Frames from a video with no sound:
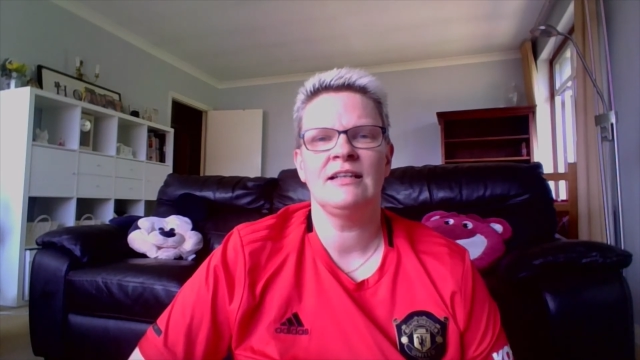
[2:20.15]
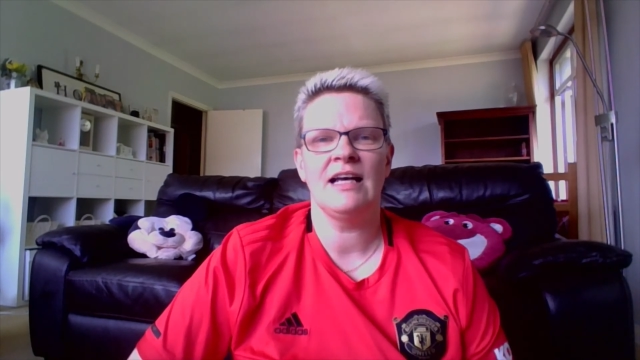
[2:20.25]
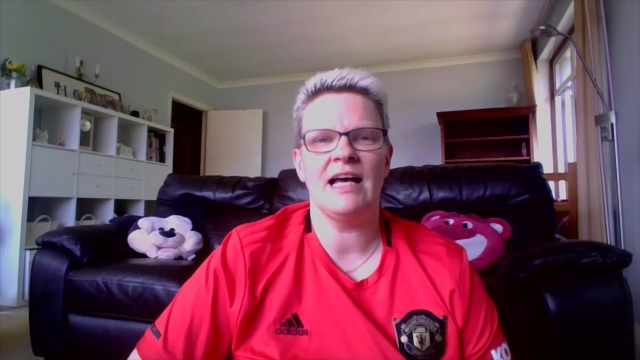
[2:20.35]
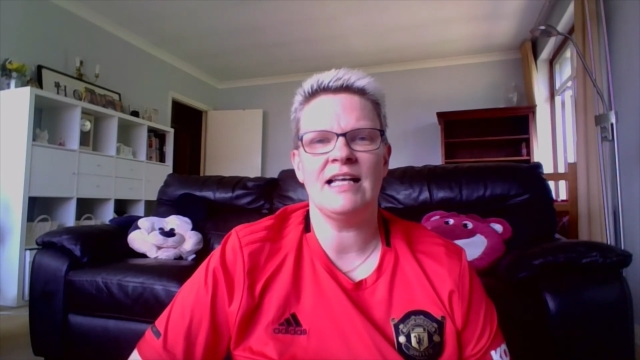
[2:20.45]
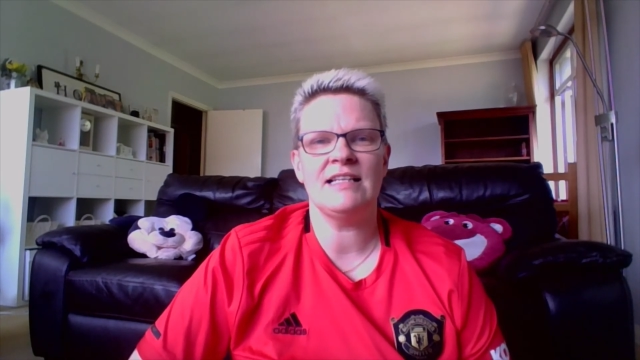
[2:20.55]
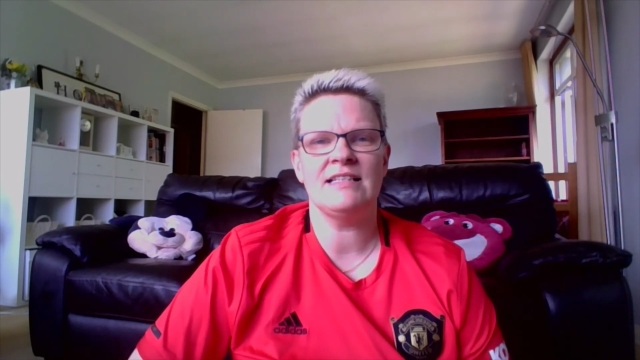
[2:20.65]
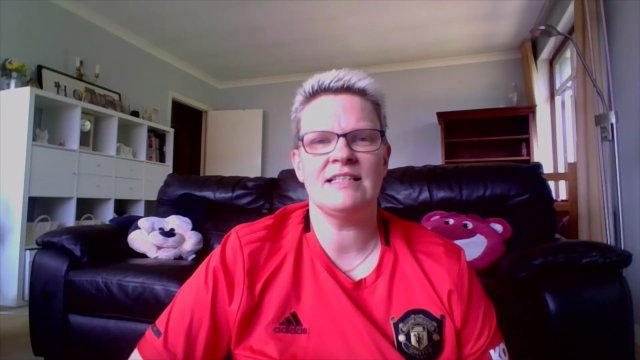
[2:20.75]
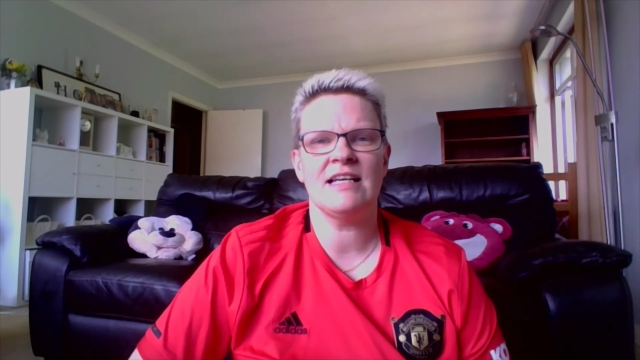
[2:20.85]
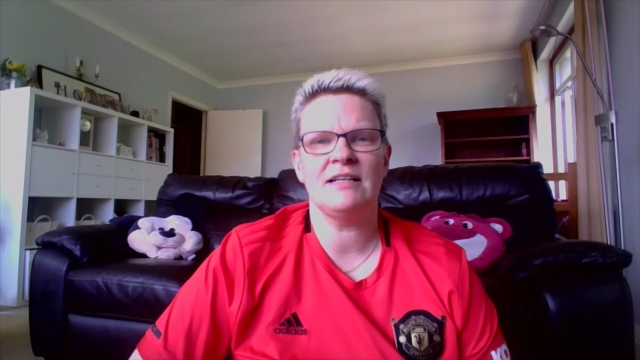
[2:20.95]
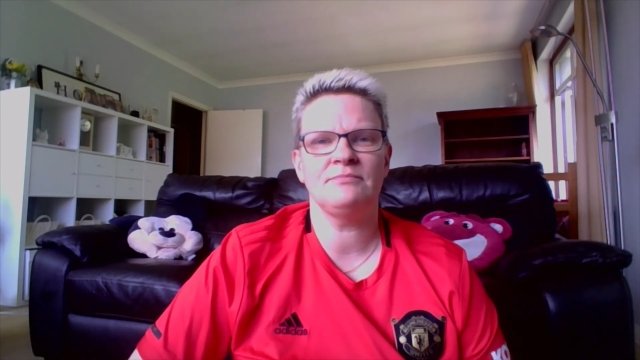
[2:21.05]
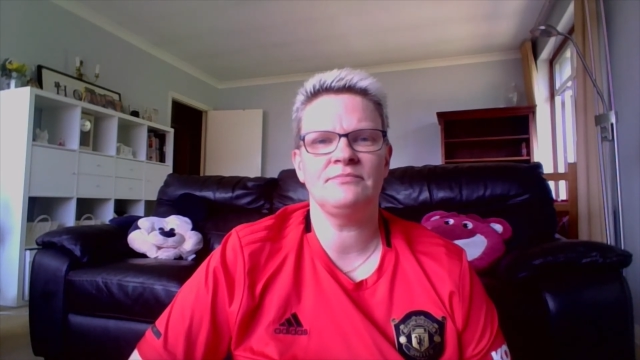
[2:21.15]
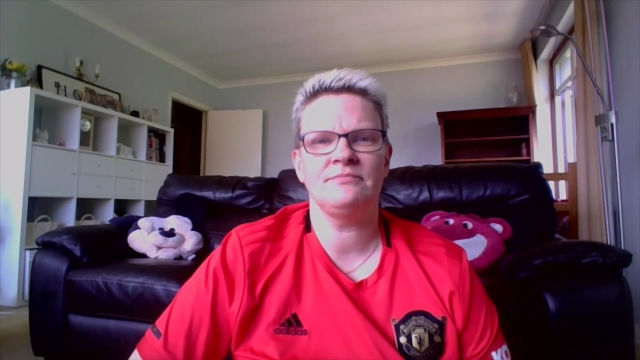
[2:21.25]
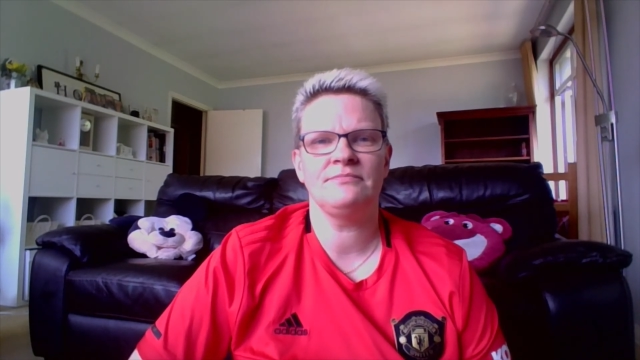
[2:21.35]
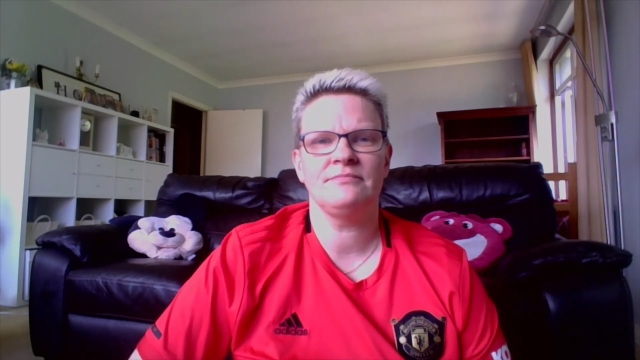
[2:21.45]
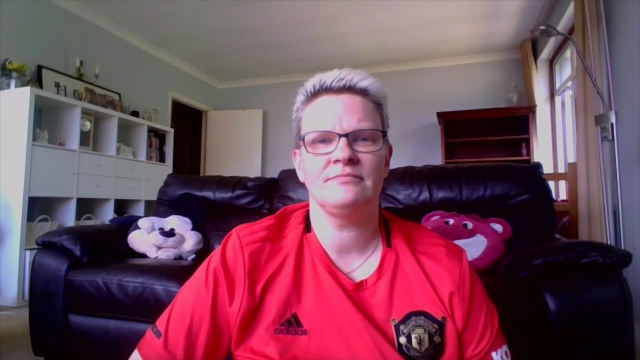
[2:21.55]
And um,
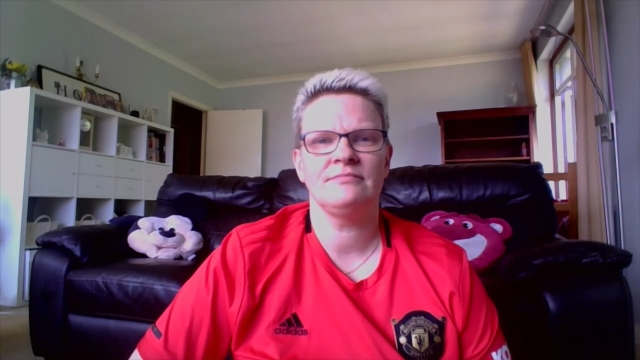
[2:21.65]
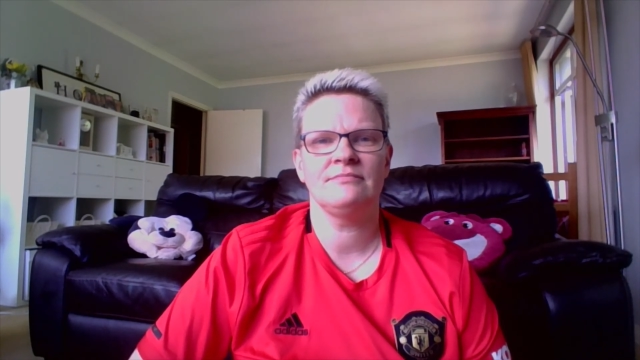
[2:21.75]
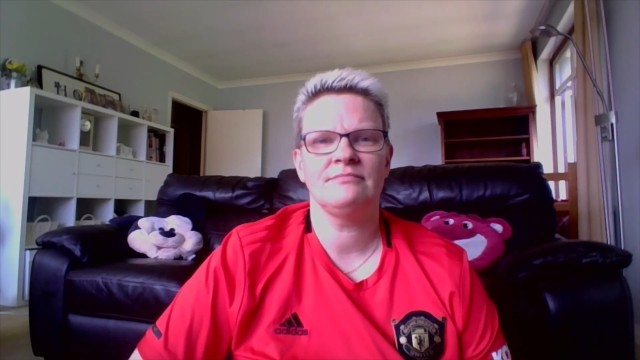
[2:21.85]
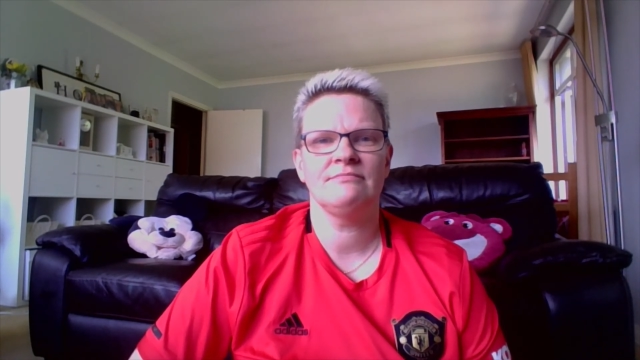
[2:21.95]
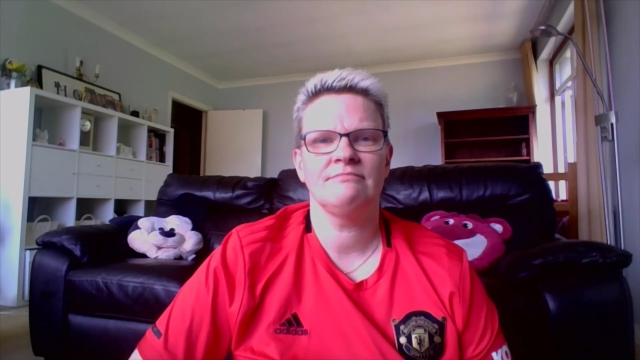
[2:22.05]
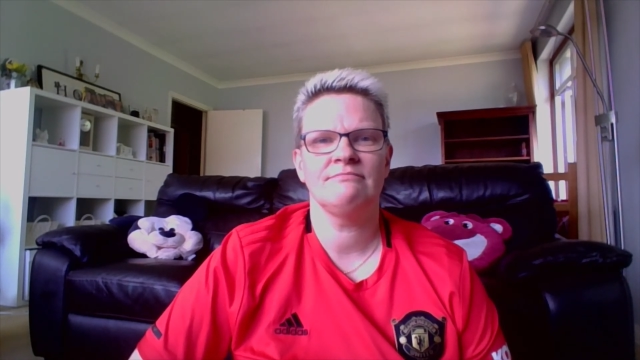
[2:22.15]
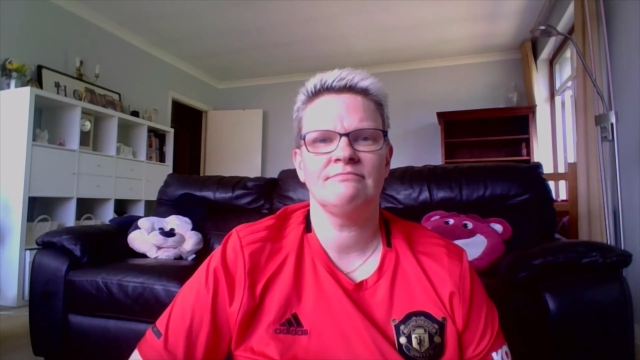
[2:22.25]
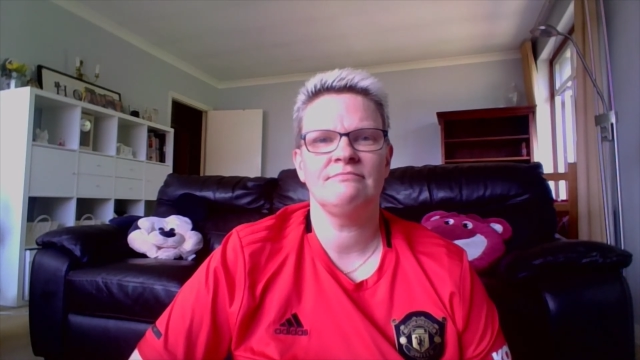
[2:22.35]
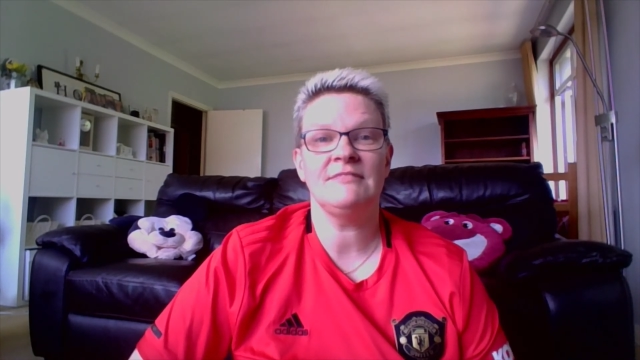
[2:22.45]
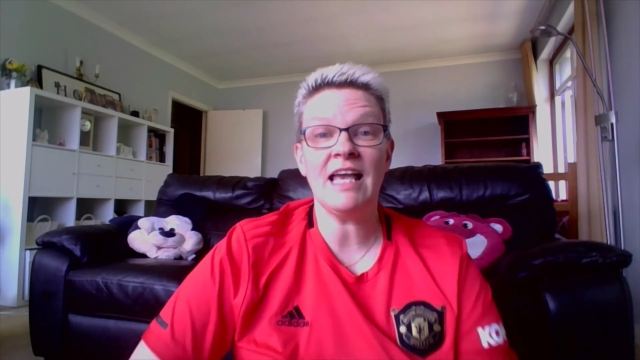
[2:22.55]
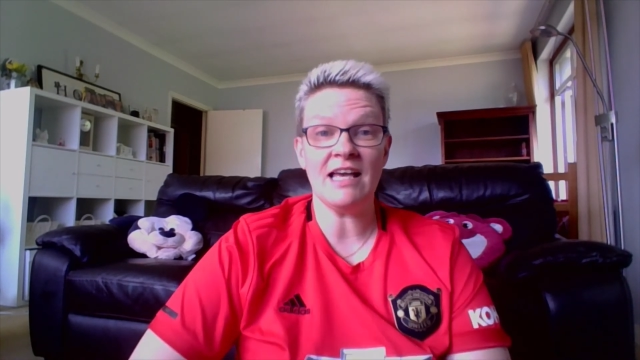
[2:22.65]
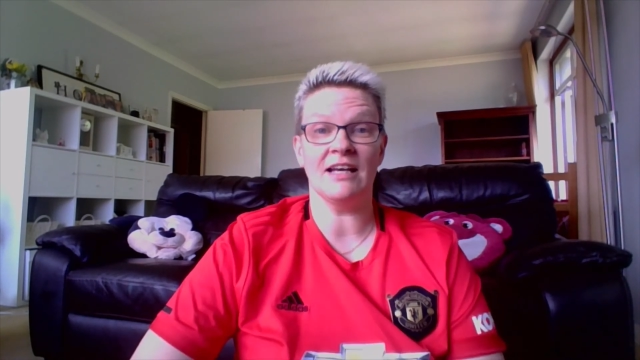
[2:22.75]
yeah,